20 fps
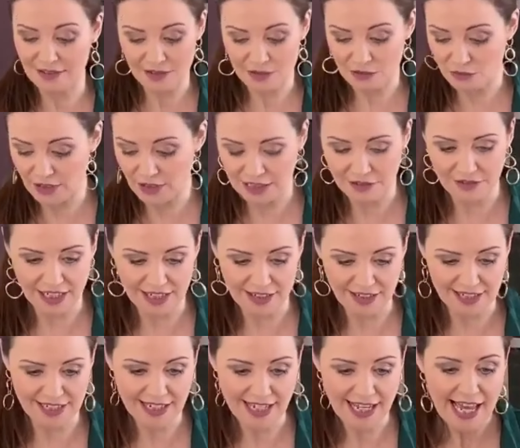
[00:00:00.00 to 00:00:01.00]
It's really, really
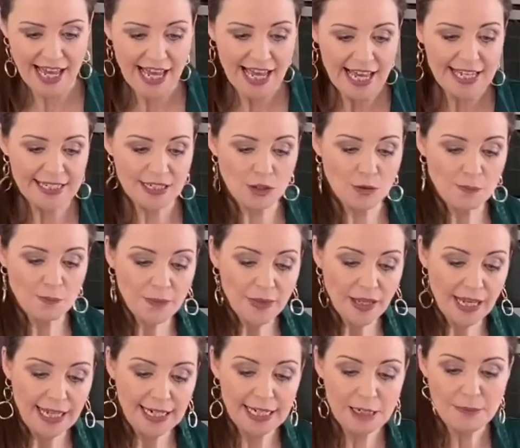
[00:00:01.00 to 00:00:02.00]
nice. So
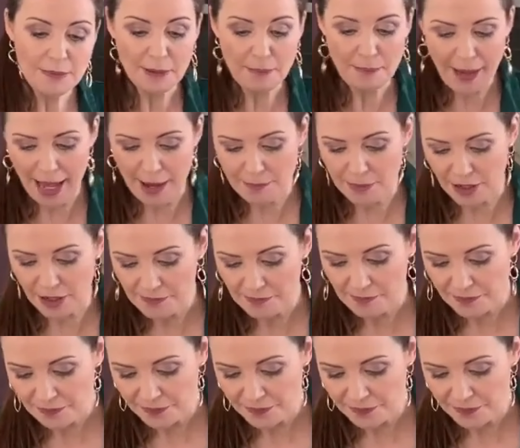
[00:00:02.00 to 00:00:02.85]
a little bit of pepper